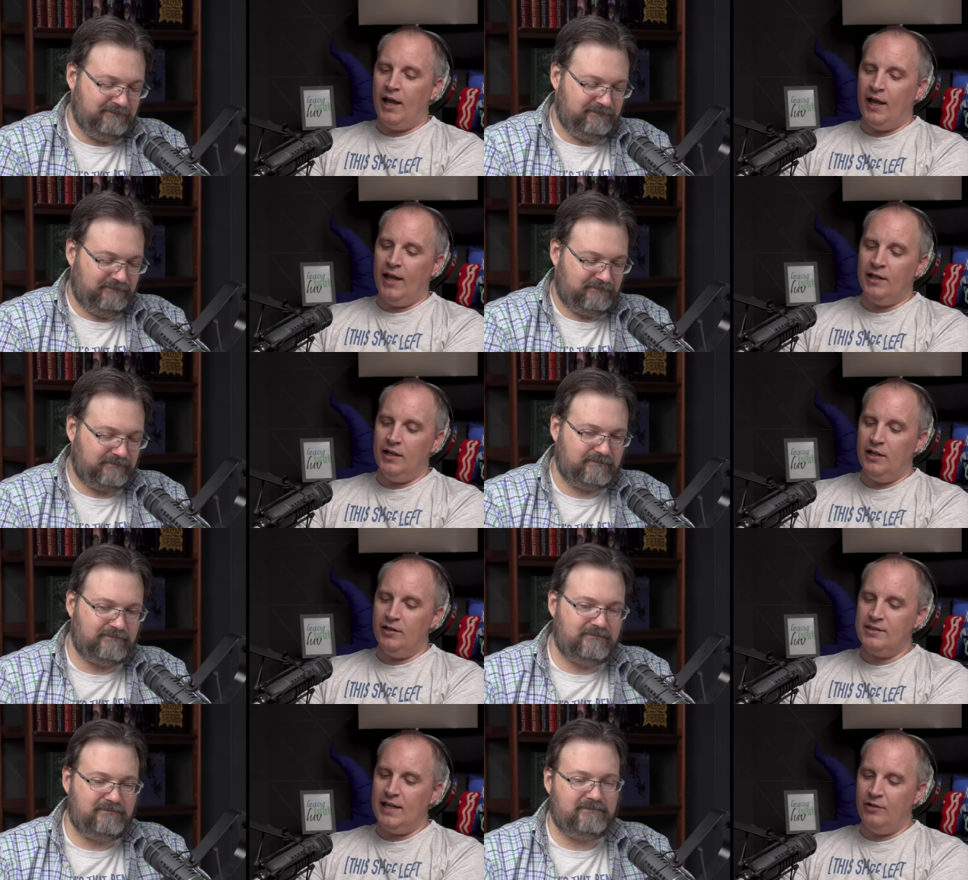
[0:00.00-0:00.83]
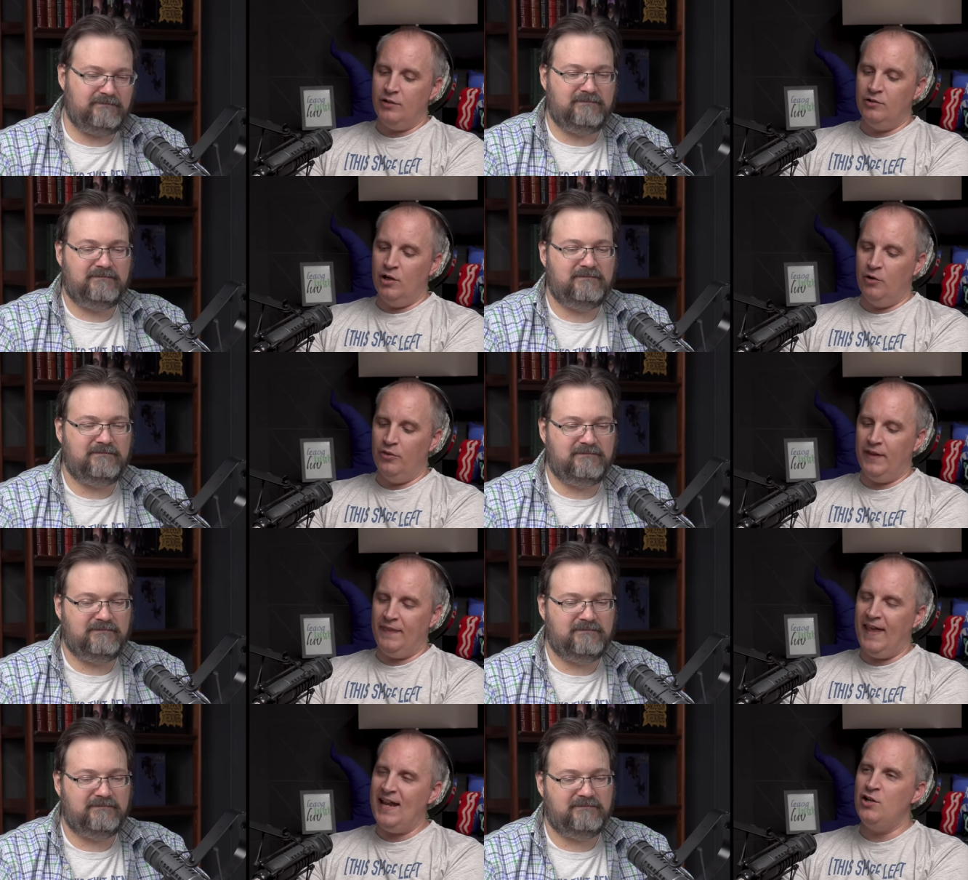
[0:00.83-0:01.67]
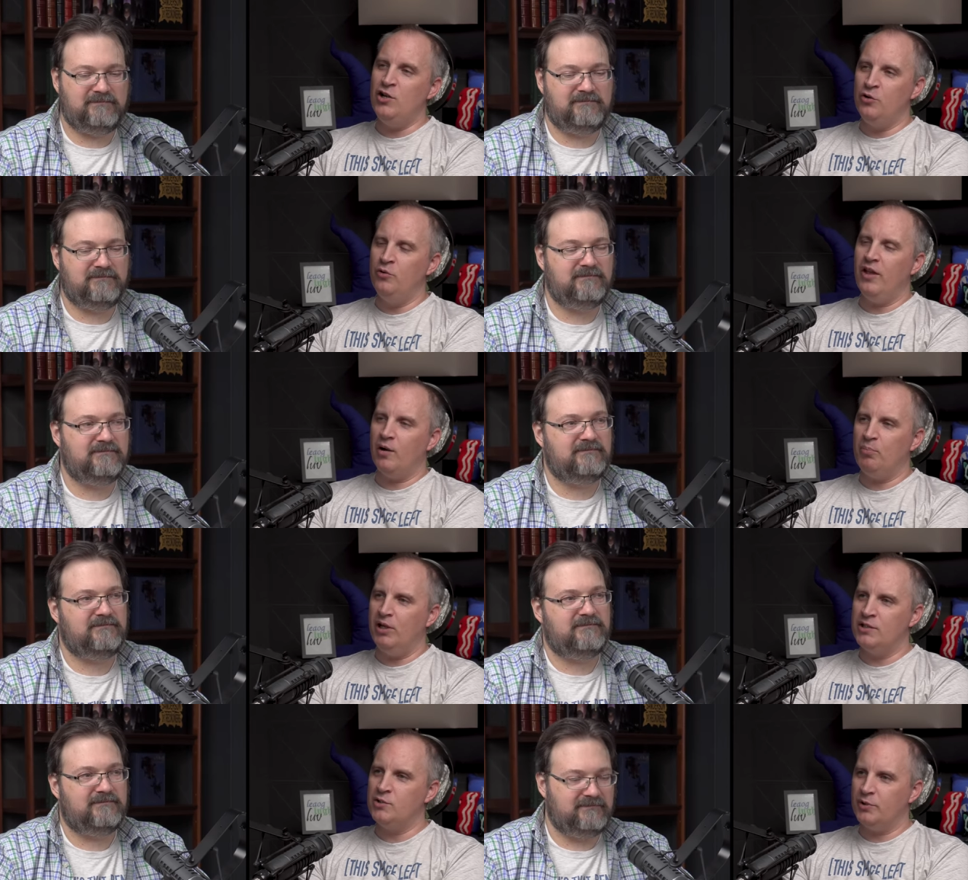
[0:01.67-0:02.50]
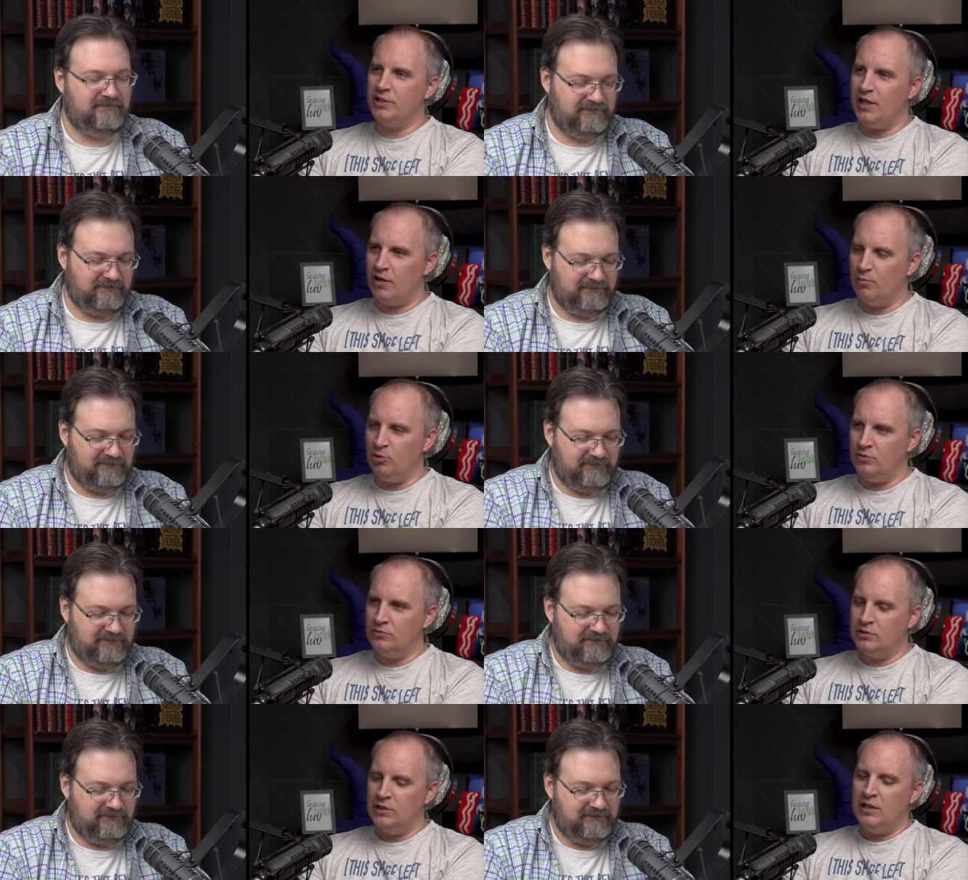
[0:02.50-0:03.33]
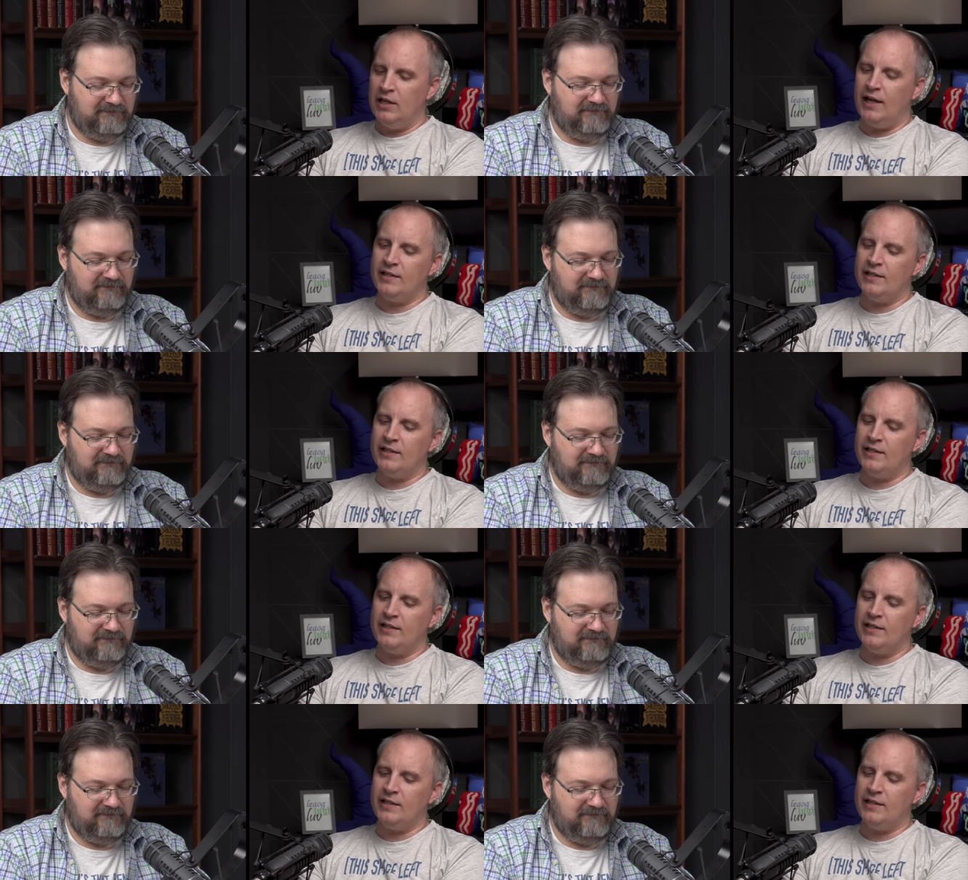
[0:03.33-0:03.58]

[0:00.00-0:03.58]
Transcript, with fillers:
Speaker 1: Uh, and here's how you know that they knew their puns were terrible. Mm -hmm.